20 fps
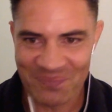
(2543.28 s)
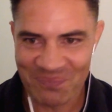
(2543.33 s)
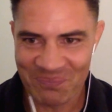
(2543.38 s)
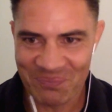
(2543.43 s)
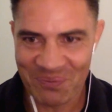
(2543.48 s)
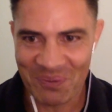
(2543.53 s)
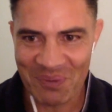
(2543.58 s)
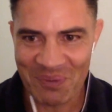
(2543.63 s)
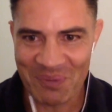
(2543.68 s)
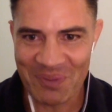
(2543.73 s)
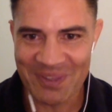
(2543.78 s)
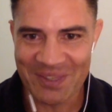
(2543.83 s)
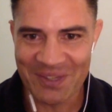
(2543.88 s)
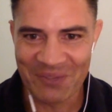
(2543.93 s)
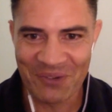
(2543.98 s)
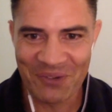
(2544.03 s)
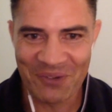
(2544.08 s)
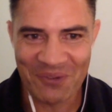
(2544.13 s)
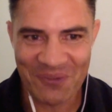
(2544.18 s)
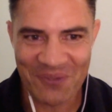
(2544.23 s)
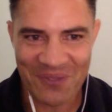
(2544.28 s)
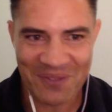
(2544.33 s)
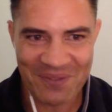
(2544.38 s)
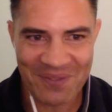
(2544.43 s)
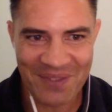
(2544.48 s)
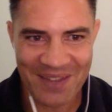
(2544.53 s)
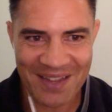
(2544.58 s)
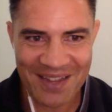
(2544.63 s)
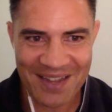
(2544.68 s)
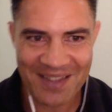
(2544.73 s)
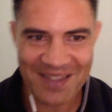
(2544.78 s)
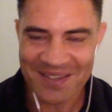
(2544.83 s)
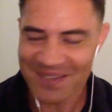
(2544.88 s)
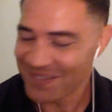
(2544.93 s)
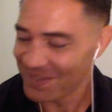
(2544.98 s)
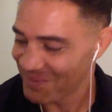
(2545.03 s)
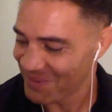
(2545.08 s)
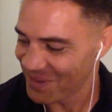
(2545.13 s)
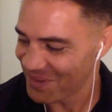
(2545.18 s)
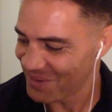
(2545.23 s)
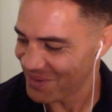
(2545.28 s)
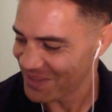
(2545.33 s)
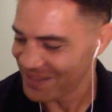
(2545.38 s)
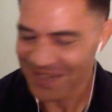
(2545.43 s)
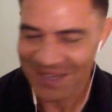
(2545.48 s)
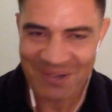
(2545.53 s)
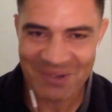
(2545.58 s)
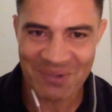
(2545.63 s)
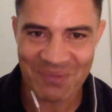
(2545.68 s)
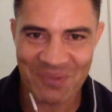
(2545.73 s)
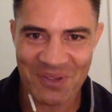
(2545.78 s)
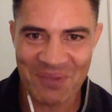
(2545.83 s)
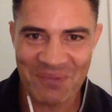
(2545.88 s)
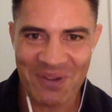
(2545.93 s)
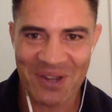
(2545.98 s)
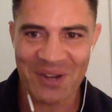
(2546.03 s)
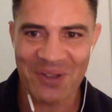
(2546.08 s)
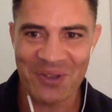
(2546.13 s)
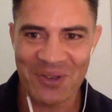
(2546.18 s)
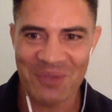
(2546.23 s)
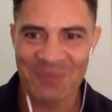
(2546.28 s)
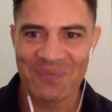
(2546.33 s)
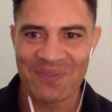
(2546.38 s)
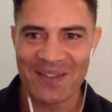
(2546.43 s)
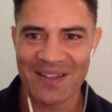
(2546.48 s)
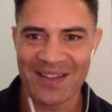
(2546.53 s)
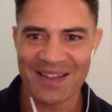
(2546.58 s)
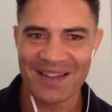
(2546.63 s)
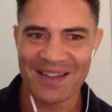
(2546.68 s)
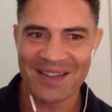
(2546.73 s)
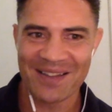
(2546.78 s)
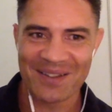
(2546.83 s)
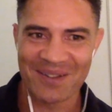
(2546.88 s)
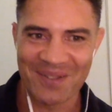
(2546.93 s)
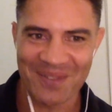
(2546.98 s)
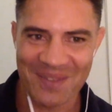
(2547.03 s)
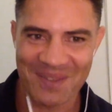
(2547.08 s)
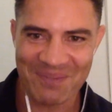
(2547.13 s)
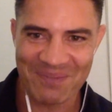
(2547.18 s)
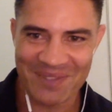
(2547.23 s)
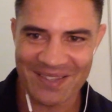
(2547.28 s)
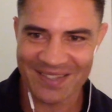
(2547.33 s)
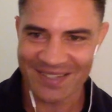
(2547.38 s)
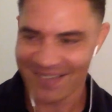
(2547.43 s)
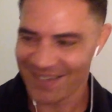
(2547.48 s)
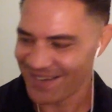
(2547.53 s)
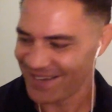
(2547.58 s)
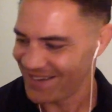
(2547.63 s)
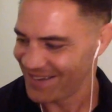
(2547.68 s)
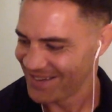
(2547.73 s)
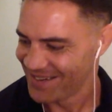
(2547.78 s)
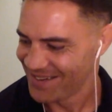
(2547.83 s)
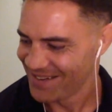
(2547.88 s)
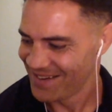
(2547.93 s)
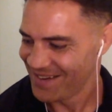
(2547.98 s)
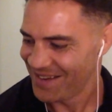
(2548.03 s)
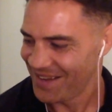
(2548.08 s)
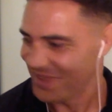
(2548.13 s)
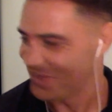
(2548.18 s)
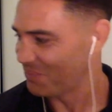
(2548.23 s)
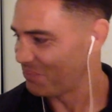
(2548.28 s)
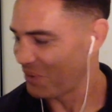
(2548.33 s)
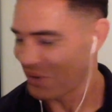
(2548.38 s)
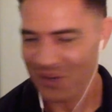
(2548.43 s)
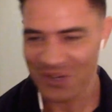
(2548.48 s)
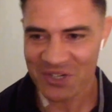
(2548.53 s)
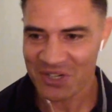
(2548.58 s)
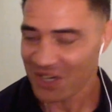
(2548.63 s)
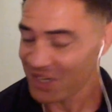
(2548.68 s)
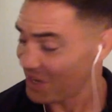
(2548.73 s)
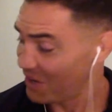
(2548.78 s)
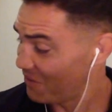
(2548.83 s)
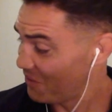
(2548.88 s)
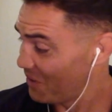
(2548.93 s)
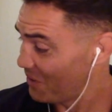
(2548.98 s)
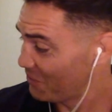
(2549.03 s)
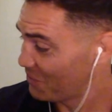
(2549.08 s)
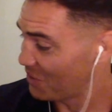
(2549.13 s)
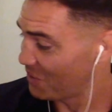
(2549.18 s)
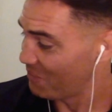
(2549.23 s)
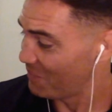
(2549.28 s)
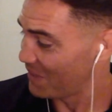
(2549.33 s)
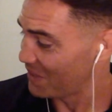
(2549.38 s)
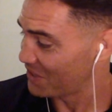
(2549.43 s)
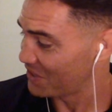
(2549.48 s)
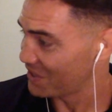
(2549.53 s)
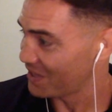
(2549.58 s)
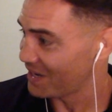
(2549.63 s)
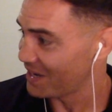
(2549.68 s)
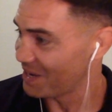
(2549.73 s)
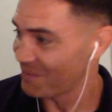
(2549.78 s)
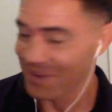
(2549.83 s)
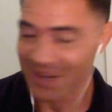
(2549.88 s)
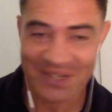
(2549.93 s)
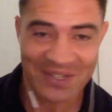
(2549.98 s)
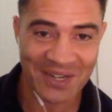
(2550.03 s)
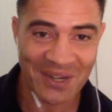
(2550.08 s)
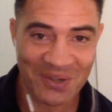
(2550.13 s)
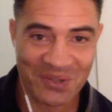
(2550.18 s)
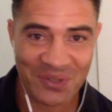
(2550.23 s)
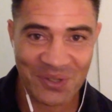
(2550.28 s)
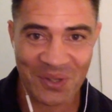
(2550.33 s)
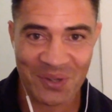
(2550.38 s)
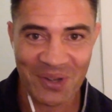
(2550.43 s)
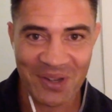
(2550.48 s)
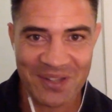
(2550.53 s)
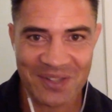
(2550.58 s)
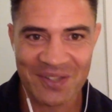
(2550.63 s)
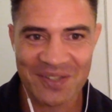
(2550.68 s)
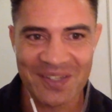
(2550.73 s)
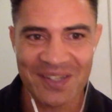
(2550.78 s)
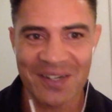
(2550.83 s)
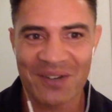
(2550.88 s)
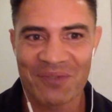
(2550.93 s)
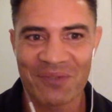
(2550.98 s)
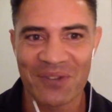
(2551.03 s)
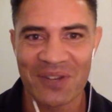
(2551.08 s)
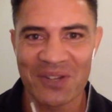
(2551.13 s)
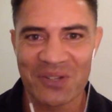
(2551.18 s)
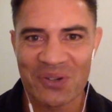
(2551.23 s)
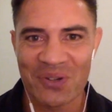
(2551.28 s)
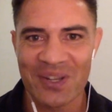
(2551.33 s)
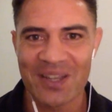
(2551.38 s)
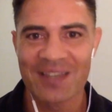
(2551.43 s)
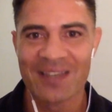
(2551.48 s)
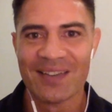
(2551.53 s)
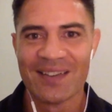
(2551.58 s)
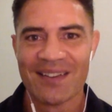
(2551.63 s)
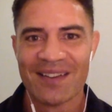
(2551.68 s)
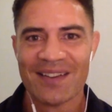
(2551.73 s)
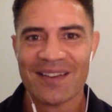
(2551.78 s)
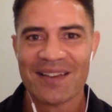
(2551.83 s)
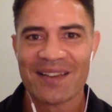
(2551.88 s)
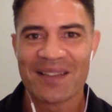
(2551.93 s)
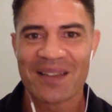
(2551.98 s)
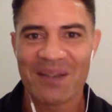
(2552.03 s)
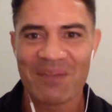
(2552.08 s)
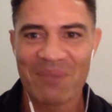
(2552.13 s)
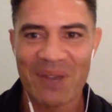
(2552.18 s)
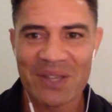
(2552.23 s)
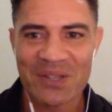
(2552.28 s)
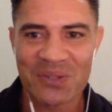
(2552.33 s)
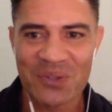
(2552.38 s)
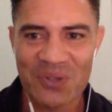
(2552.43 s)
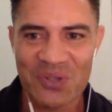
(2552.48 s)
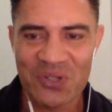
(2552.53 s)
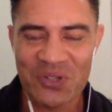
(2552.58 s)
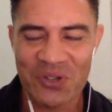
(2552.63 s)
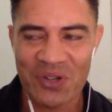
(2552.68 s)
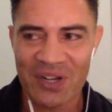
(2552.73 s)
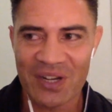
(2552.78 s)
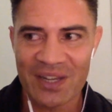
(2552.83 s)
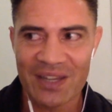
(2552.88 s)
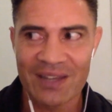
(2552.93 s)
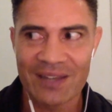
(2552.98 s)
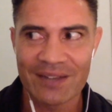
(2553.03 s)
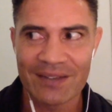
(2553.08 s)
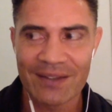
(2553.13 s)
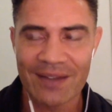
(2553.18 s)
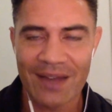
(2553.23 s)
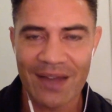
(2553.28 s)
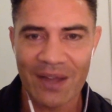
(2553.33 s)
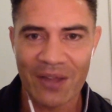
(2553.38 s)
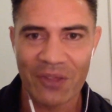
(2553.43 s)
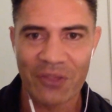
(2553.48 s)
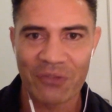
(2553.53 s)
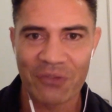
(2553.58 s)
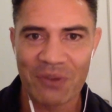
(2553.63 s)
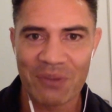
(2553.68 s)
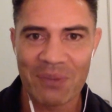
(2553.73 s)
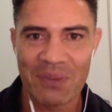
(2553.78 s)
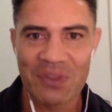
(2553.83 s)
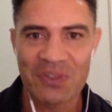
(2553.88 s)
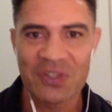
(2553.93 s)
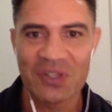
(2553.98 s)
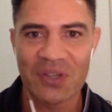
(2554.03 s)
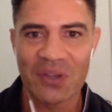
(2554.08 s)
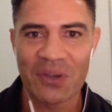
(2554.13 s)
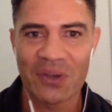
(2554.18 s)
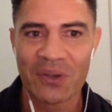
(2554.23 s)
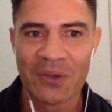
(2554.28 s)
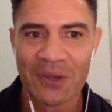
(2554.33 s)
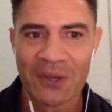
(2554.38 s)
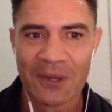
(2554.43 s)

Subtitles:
probably a bit different than some of the ones that you might have heard on there. But yes, apologize. I haven't got much else though. As I said, I've literally come back to Australia 3 months ago.